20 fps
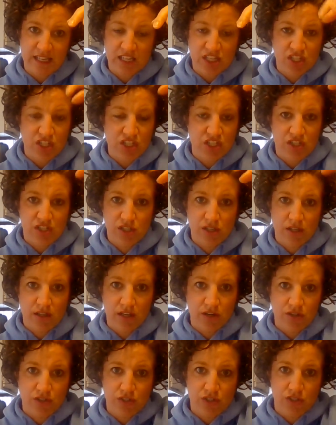It's just,
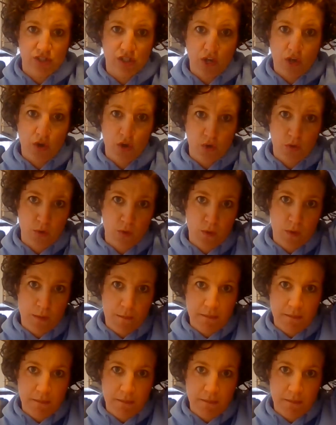there's so